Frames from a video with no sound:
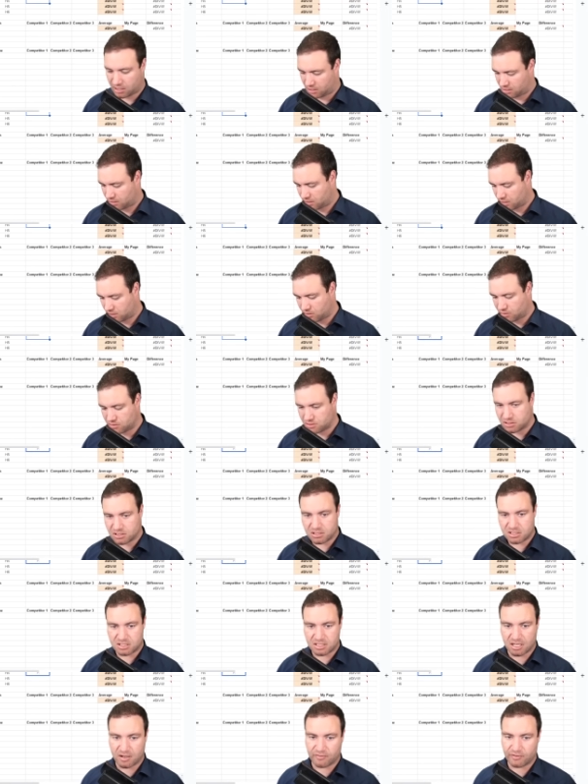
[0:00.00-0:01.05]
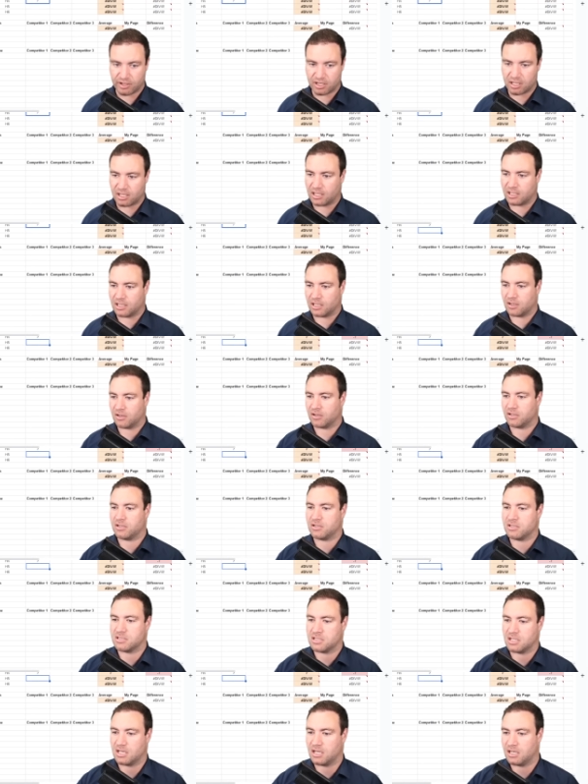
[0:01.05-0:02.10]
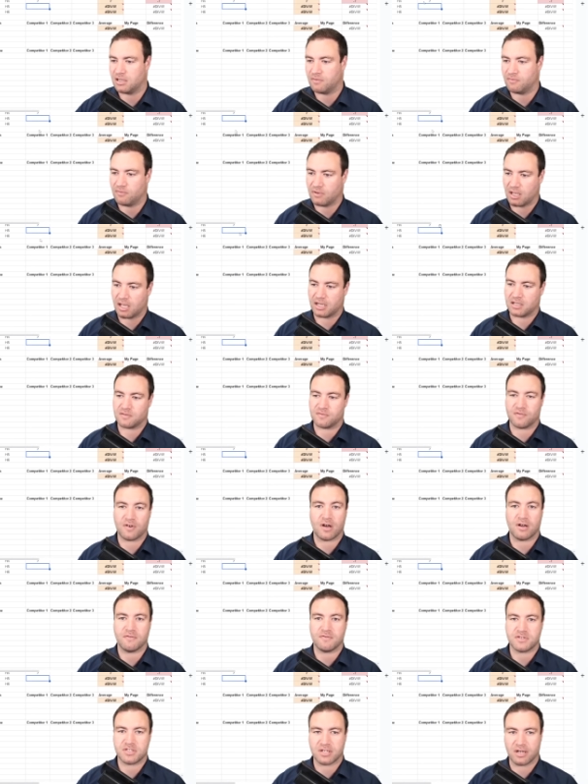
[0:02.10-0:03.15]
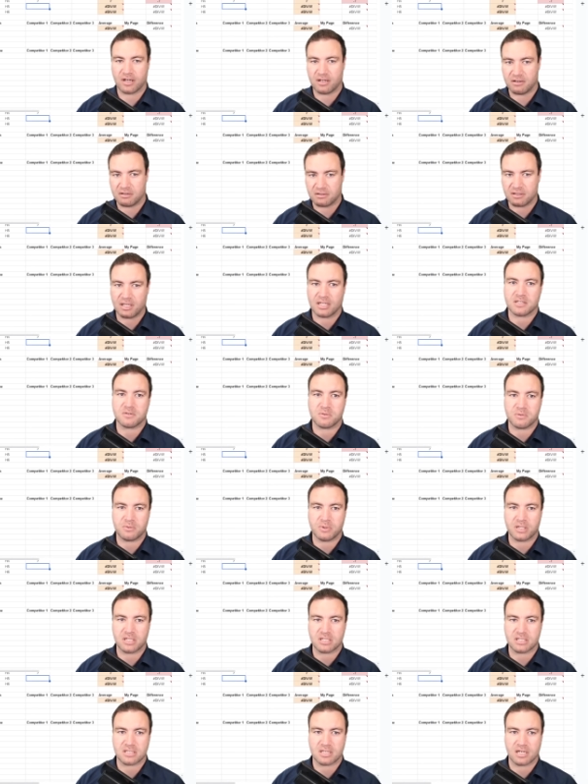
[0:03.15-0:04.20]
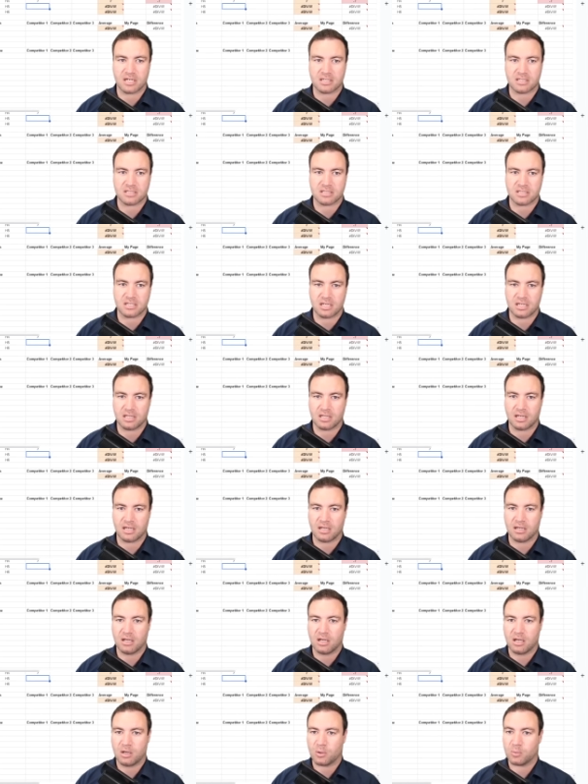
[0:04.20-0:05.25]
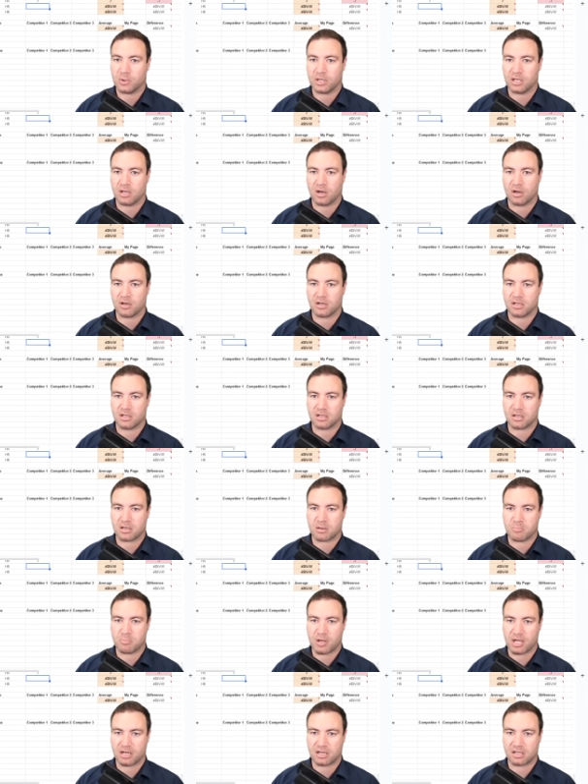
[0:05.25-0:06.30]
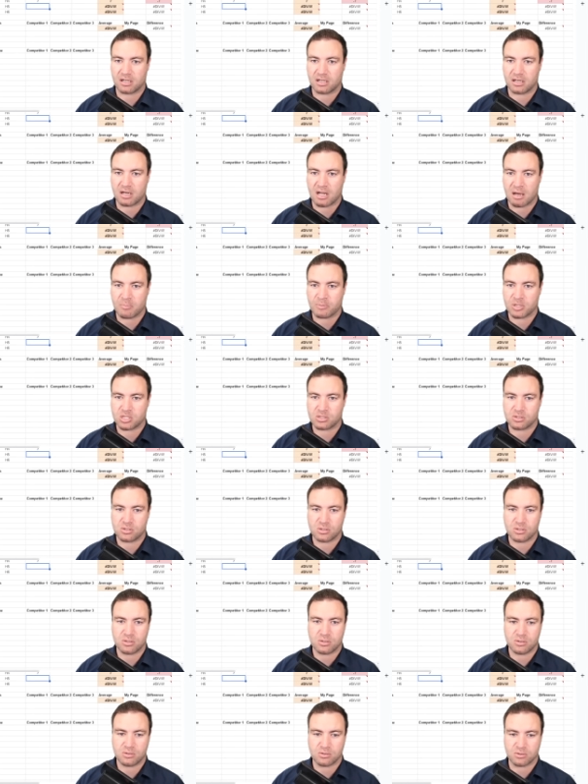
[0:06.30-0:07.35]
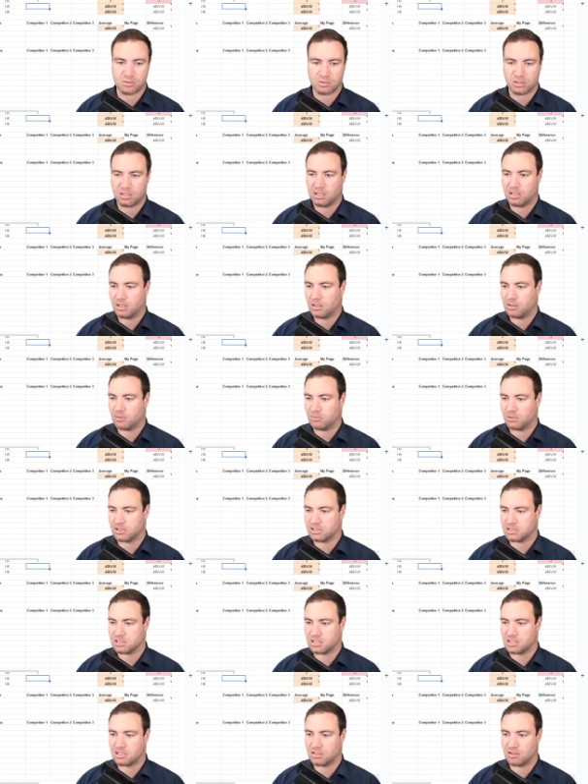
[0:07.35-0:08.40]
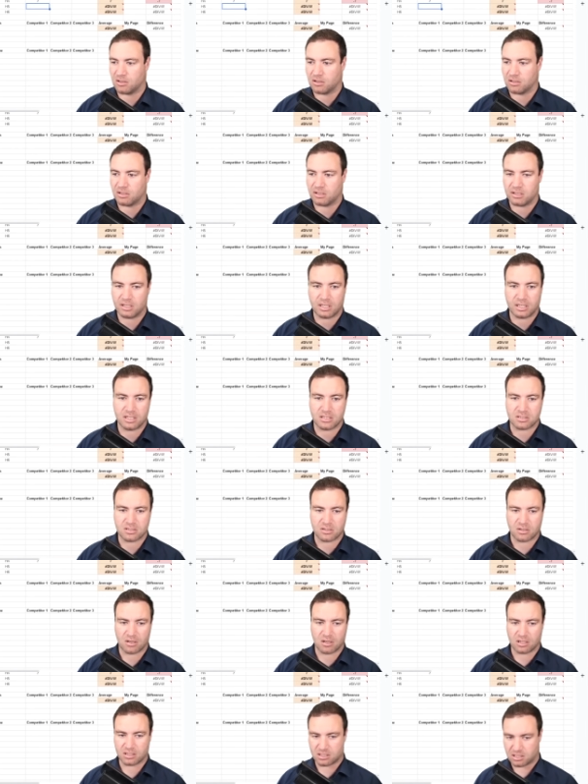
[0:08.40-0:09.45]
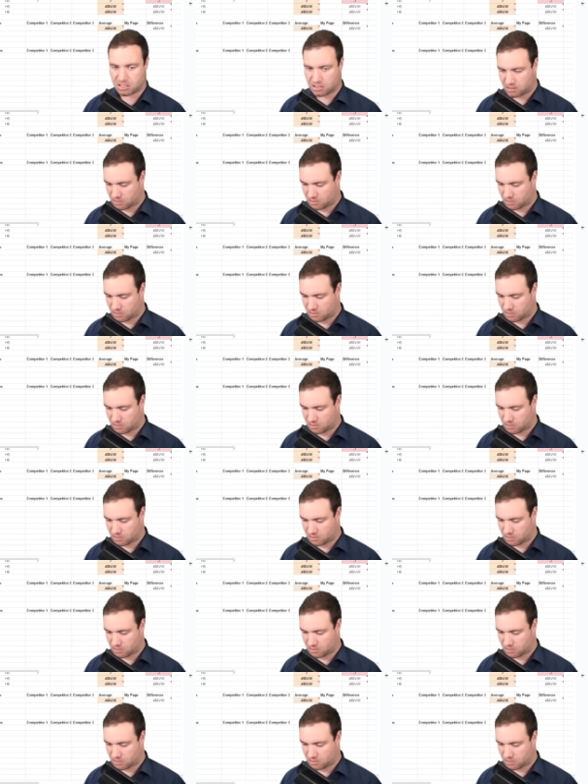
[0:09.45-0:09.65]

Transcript: they're using 7, and they're not using any H5. So that's what we can start to see there. We go to competitor number two. What has he got? He's got